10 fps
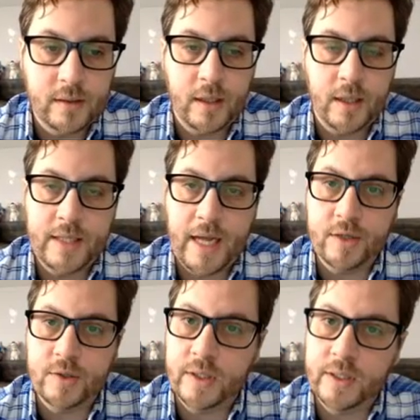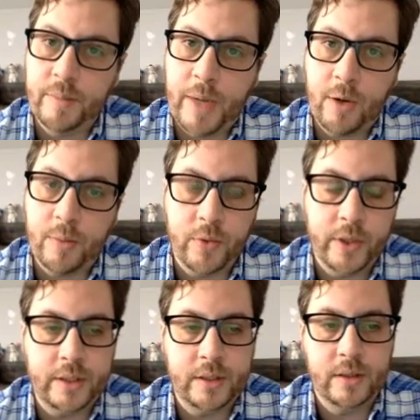Attached in the
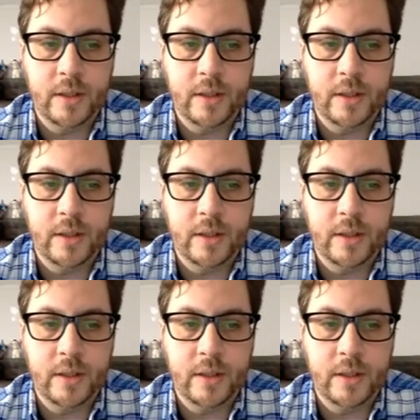PowerPoint